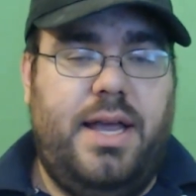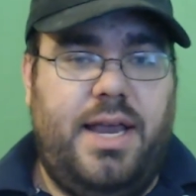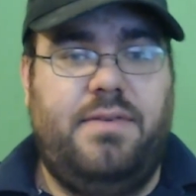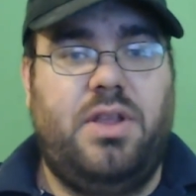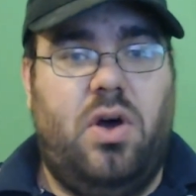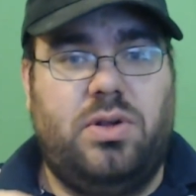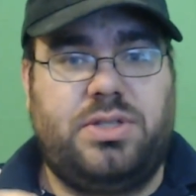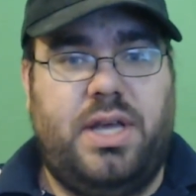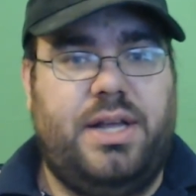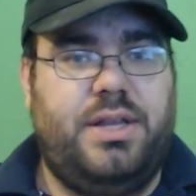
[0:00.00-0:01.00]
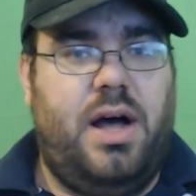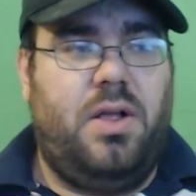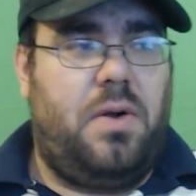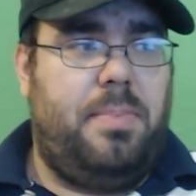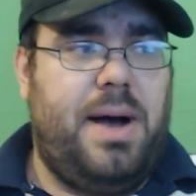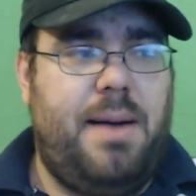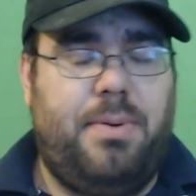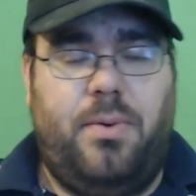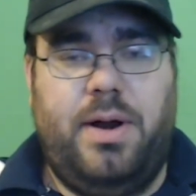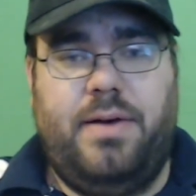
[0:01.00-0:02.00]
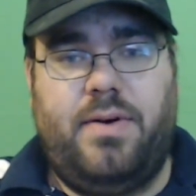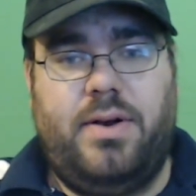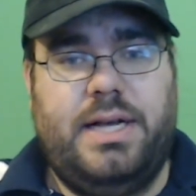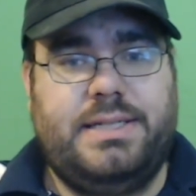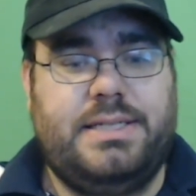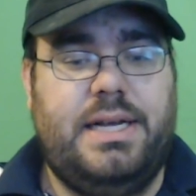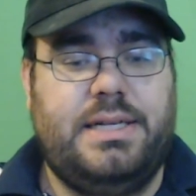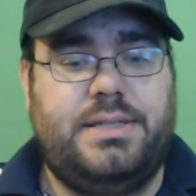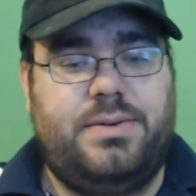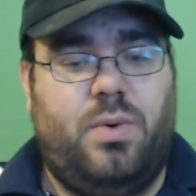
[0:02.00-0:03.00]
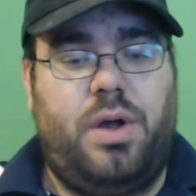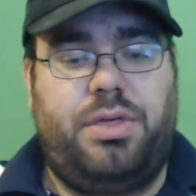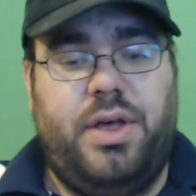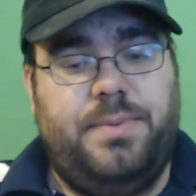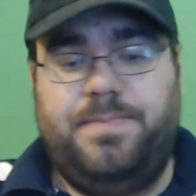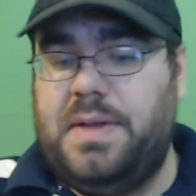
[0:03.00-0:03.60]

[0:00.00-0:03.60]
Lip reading: Even though it's like $1 a pop or whatever, it's worth it.